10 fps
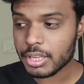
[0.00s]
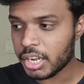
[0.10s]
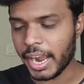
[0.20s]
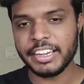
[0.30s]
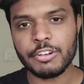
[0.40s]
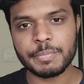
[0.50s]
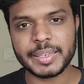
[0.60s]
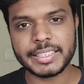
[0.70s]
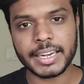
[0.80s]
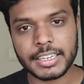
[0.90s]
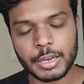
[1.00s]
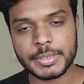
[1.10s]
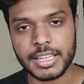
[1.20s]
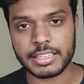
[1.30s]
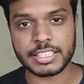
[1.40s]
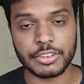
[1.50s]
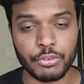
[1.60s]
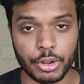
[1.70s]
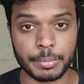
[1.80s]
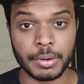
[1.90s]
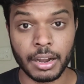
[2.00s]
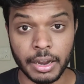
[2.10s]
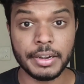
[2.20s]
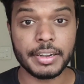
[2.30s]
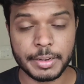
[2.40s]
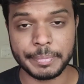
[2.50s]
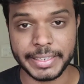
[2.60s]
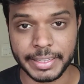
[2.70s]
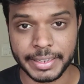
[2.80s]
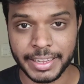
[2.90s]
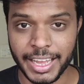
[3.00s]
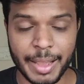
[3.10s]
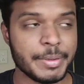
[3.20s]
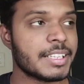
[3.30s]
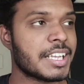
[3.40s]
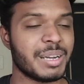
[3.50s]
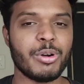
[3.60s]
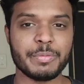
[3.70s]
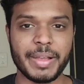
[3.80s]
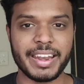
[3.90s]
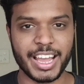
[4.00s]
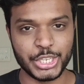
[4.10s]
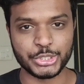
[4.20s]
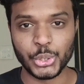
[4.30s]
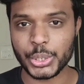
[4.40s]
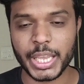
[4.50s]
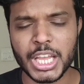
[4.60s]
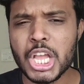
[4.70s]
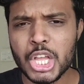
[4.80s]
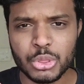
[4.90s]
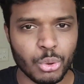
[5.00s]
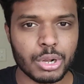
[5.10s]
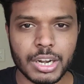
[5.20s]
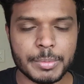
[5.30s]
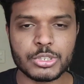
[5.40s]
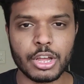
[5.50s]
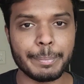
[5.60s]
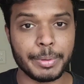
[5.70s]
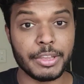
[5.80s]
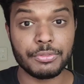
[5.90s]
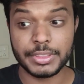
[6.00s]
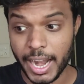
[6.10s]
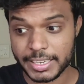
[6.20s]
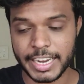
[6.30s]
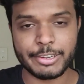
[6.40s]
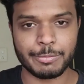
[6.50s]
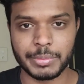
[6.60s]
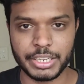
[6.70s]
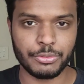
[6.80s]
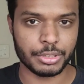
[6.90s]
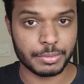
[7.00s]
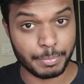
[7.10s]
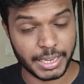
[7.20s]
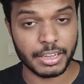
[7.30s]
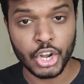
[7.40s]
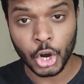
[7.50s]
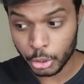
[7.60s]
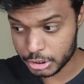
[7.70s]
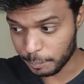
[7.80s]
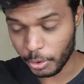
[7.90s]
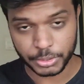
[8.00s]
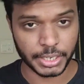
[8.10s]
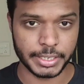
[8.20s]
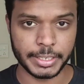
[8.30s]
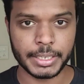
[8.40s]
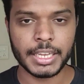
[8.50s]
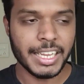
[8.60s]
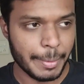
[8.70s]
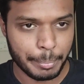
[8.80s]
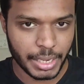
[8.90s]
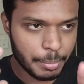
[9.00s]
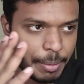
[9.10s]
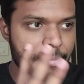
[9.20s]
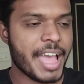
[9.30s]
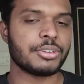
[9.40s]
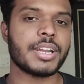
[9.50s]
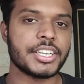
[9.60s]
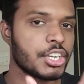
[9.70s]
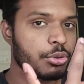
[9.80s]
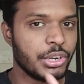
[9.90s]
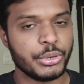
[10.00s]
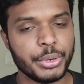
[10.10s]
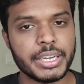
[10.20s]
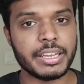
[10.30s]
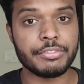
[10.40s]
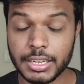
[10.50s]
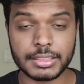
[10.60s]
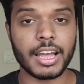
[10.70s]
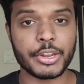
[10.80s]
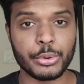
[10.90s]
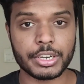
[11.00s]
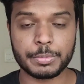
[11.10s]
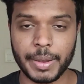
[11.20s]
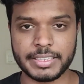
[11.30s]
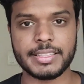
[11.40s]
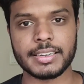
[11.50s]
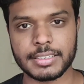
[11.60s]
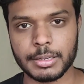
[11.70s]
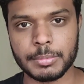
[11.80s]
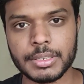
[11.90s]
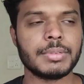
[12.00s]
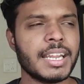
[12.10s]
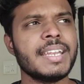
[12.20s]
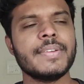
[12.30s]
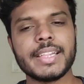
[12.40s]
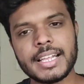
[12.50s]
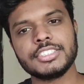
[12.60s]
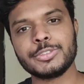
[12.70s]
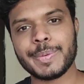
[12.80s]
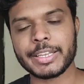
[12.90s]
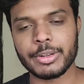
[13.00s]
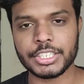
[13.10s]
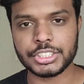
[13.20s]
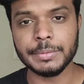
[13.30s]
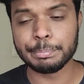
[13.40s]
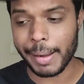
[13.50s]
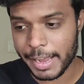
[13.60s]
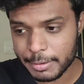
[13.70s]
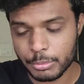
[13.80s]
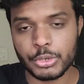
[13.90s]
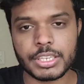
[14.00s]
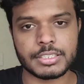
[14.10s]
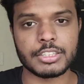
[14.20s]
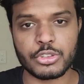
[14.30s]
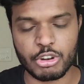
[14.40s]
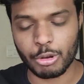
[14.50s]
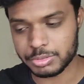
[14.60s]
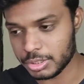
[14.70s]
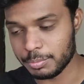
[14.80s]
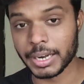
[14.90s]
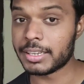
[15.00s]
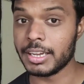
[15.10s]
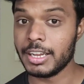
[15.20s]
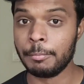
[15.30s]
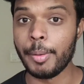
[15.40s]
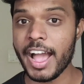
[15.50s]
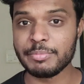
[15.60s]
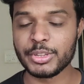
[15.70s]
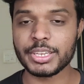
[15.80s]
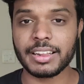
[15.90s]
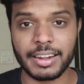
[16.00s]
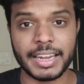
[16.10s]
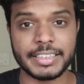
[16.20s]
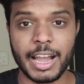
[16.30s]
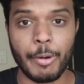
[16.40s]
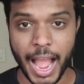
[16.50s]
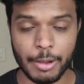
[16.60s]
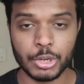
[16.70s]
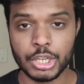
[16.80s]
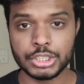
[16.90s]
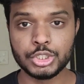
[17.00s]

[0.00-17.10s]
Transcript: also the kind of money that club is asking for him, 100 million. I mean, come on man, are you joking? No club is gonna pay that kind of money for a player who is above 30. Maybe Man United could do it if the Qatari owners buys that club. But anyway, that's just speculation. Bayern Munich is also an option, but Bayern Munich right now have